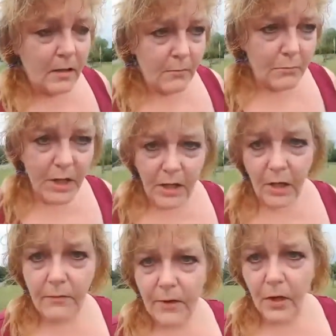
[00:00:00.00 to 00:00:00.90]
many
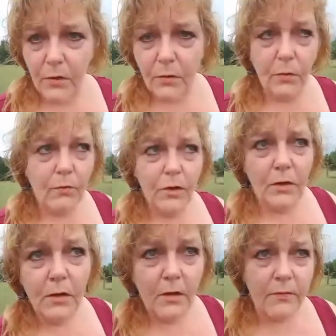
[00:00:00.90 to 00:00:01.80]
of you
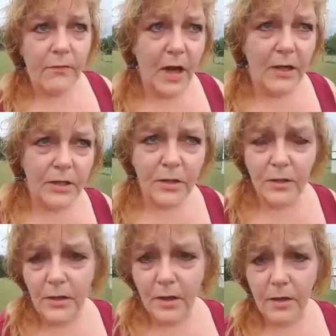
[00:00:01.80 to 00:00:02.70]
will find
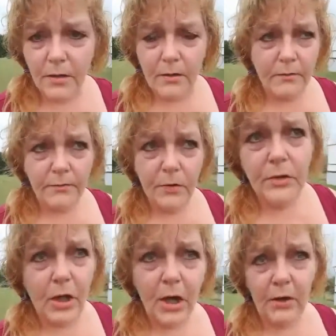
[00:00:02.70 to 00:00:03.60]
your food
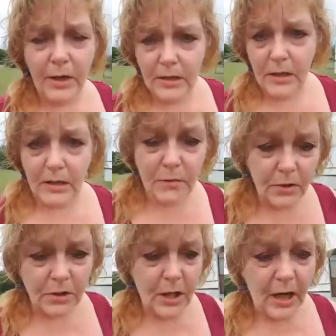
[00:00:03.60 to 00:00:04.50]
tolerances
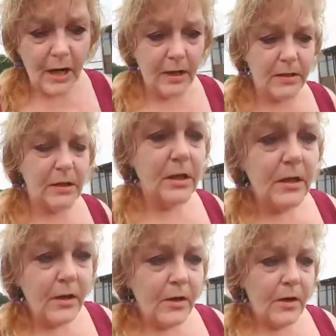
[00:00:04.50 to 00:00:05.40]
will change.
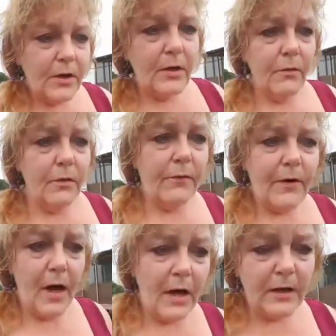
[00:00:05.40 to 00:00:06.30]
You will
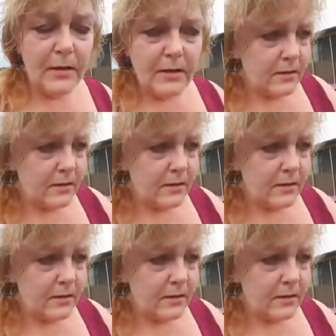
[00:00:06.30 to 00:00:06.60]
find